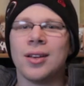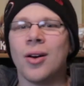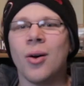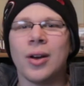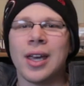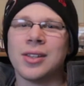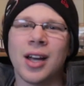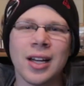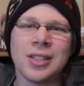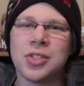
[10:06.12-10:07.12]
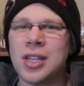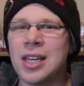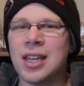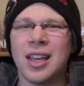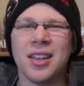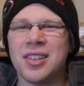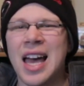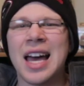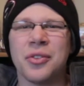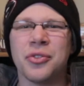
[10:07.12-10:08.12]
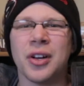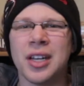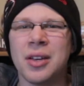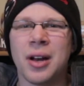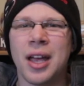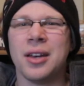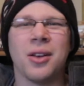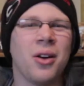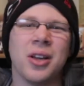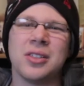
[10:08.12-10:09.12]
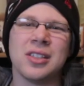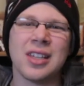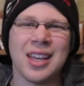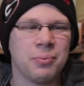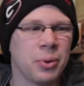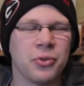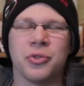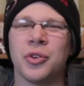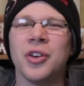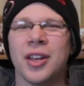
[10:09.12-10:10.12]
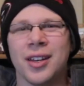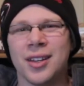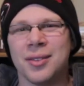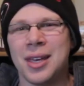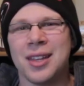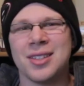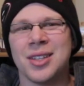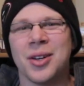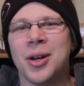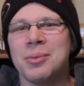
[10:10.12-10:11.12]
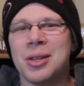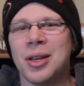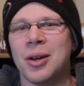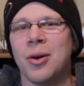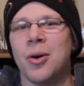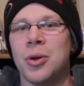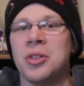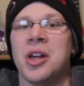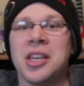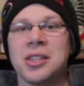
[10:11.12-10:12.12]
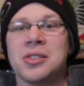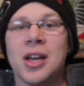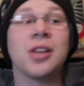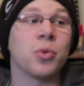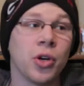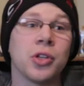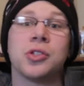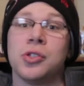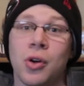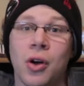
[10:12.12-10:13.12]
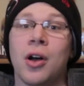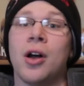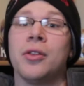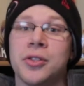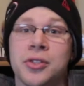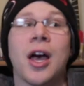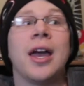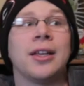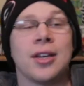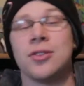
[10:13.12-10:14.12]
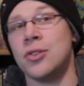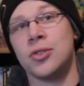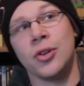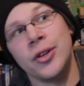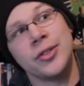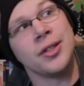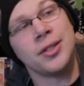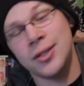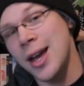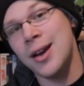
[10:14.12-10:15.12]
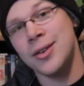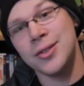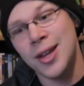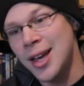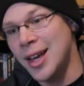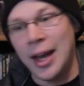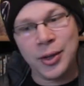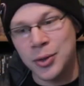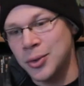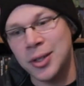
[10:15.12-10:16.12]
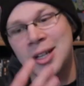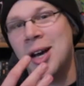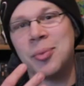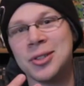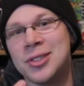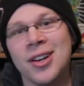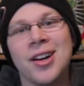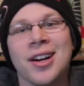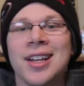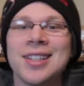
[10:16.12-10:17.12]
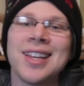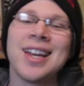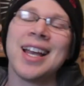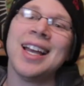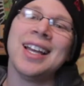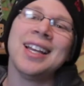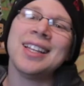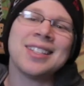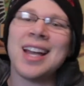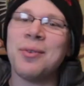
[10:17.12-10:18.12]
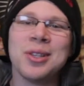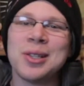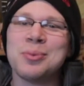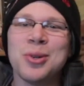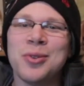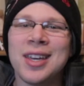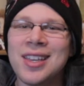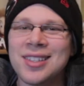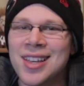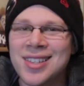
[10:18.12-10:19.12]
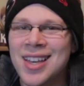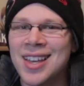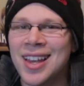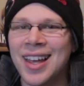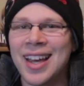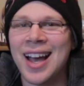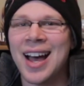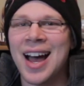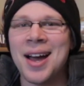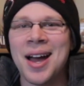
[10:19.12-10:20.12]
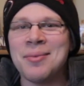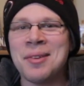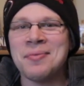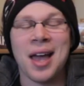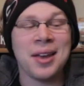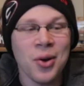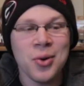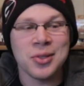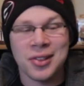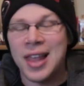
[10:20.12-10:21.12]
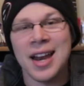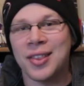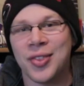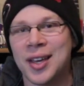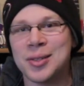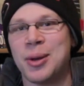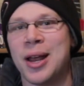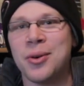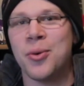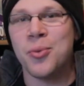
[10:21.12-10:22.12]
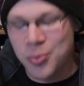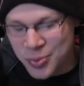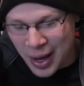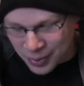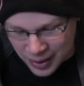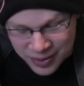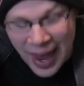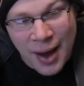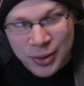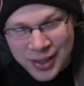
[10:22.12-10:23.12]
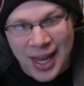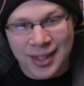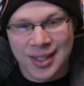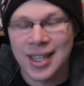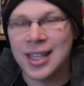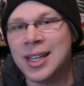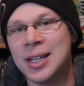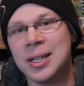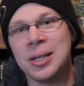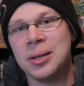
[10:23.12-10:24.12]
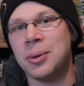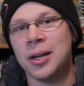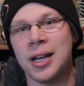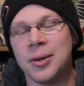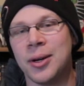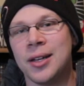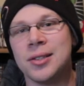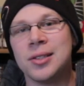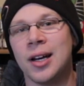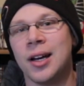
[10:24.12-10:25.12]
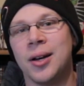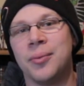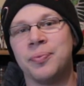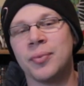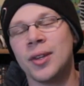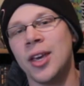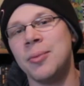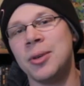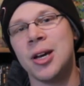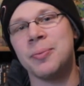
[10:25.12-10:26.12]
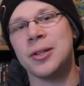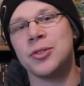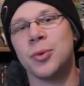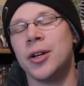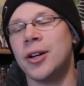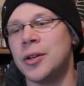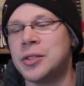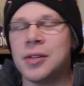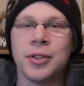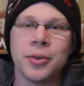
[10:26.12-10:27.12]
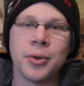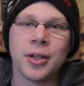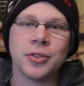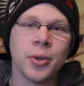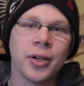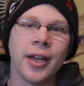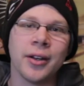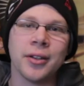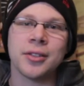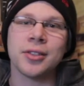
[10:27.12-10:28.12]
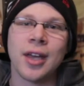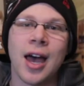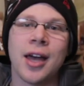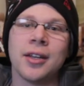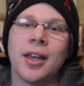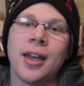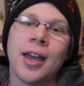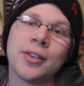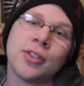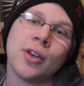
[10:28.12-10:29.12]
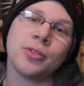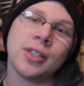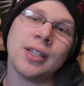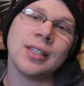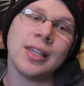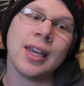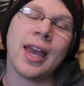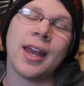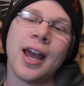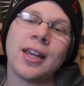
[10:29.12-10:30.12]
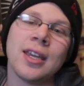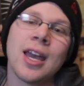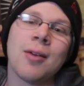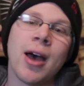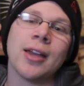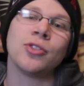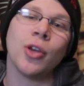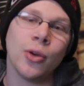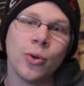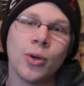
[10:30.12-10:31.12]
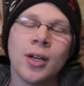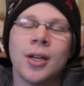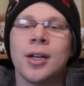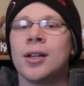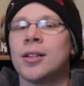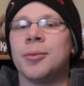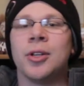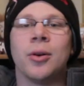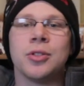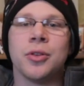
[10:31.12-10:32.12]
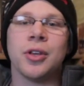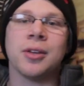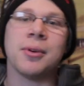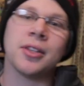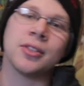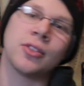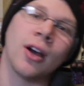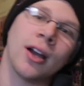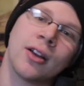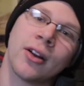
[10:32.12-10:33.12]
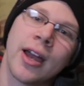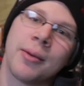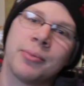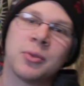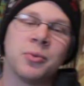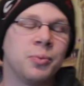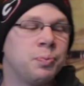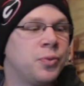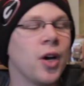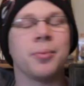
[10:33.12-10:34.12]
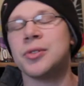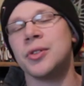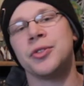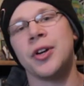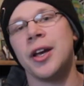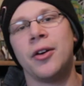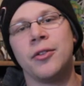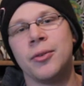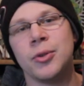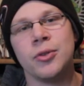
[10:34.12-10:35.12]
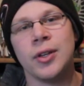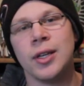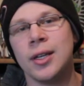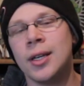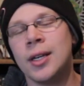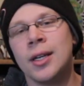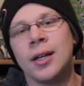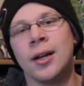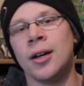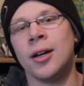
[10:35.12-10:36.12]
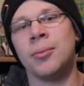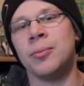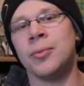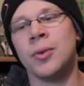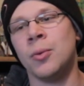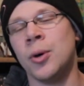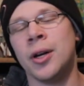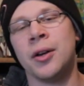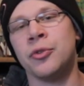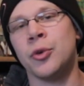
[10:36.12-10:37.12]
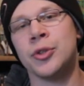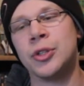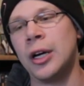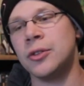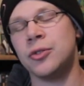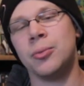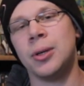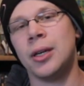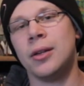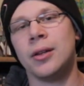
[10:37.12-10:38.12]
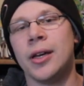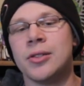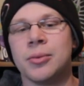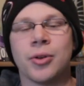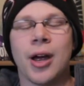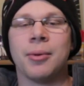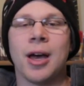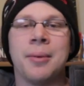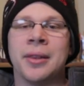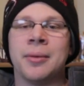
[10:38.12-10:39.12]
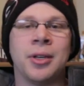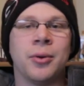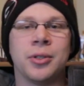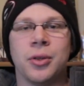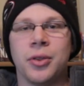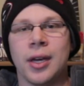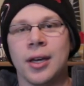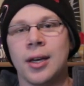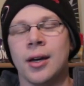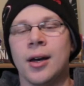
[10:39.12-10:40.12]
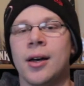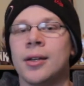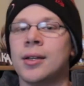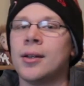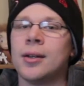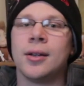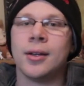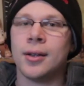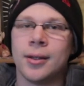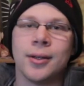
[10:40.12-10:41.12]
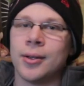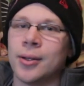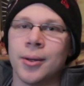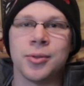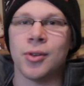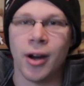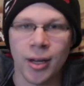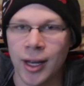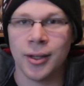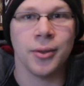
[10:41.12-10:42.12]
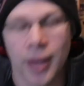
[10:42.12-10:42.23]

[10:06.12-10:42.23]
okay, tongue-in-cheek is kind of funny, right? No, it's just kind of perverted. You know what I mean? Like, oh, we like the sights. We're going to see all the sights as this girl's on the stairs, and you're looking up her skirt, and it's like, that's not what this movie is it? Like, I know it's a lot of things, but I don't know. I don't think that was it. But anyways, hit me up on Twitter. I was giving you the wrong Twitter handle. It's Scott, SCOTTNIEMI 2. Let me know what you think about this dog crap, this dumpster fire of a movie. 1 out of 4 stars for me. Like, subscribe, comment. Let me know what you think. I'm sorry I had to do